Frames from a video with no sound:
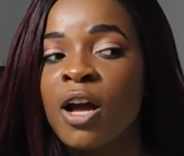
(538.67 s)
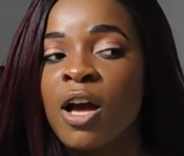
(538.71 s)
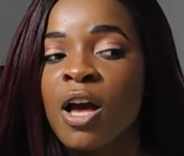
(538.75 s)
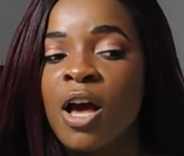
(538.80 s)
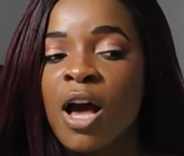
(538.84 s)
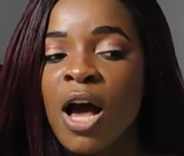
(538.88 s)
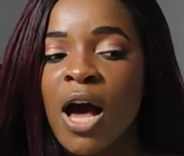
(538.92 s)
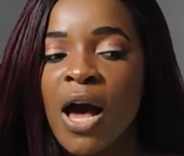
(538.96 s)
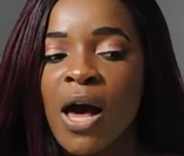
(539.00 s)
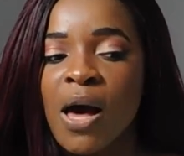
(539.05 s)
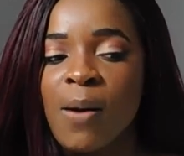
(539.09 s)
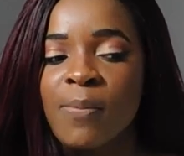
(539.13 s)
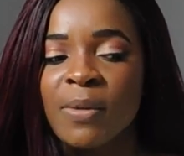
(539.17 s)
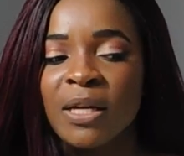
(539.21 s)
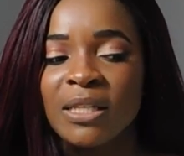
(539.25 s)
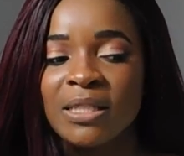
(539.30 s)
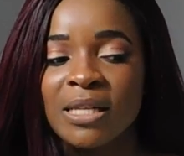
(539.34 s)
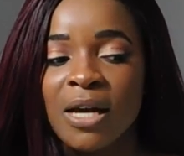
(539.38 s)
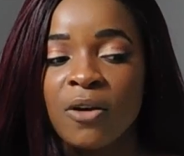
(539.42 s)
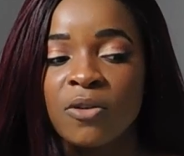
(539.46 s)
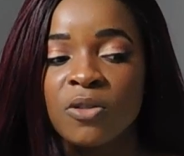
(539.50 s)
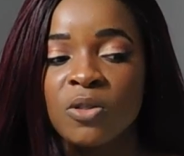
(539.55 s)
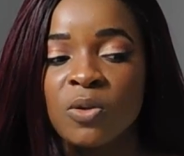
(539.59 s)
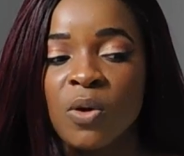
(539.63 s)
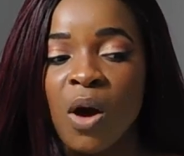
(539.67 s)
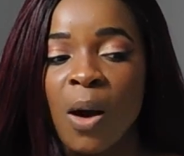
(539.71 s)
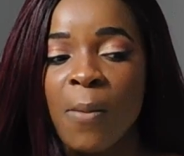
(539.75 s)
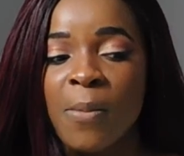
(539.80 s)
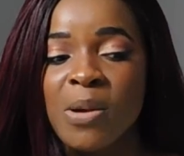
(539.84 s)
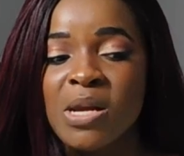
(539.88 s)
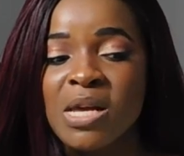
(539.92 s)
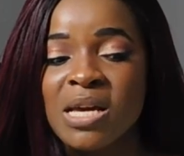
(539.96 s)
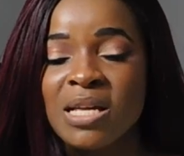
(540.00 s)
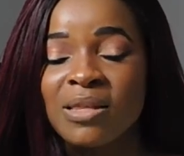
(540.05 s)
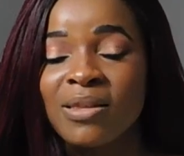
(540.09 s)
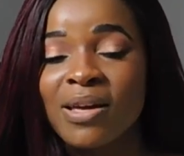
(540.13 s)
It tells you how
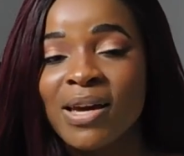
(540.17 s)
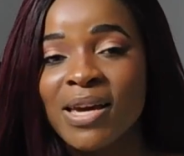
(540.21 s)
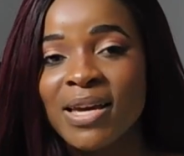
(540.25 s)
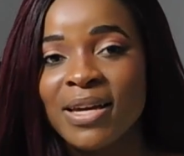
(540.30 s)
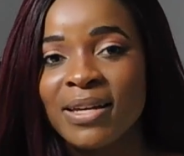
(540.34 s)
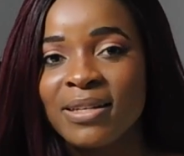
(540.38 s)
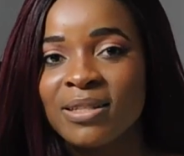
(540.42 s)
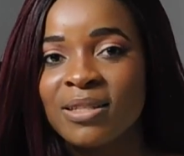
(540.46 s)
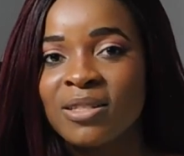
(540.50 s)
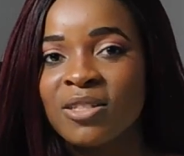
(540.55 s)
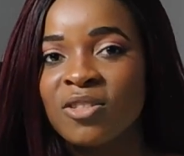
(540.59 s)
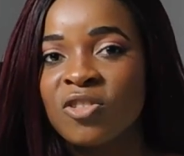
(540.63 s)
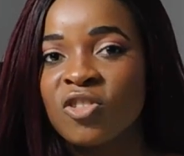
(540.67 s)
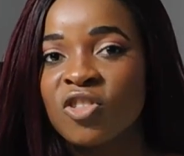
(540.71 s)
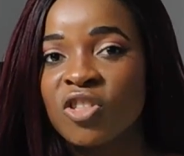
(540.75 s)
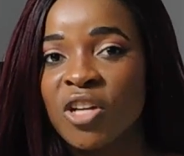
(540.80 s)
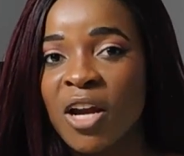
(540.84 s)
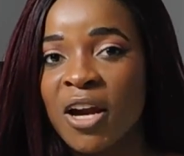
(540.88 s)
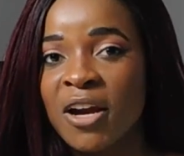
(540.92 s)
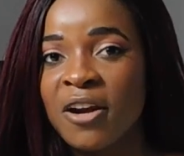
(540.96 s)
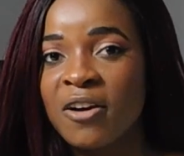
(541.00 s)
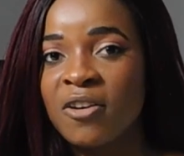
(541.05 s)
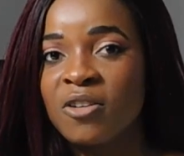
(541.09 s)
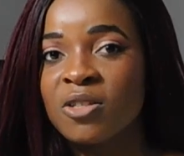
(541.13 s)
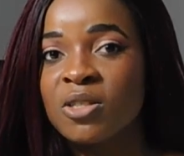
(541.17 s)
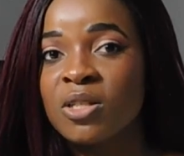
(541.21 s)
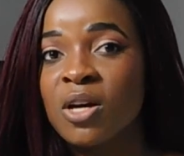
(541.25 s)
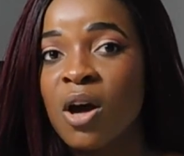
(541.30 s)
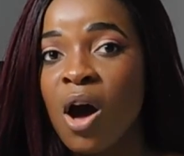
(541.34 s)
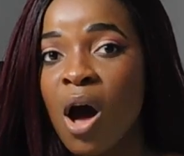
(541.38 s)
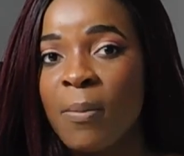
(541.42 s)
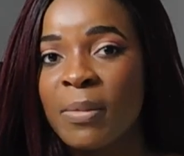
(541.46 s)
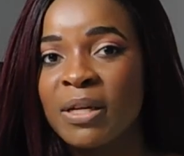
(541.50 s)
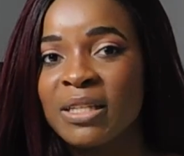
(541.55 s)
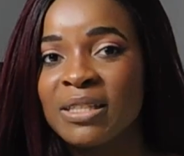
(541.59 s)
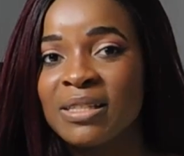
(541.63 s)
many likes, shares,
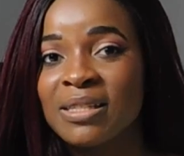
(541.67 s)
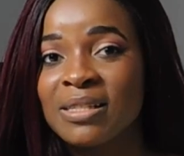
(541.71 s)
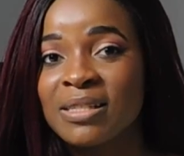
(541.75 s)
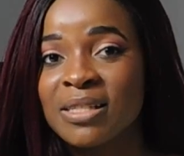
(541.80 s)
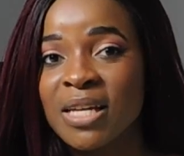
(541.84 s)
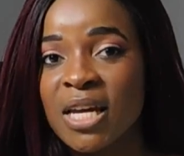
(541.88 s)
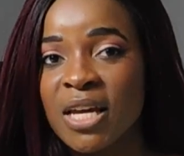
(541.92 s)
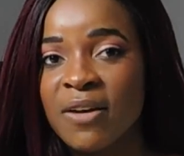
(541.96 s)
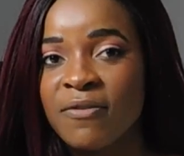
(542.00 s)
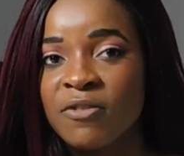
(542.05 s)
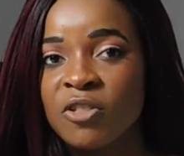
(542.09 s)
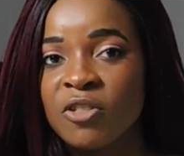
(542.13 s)
comments, saves,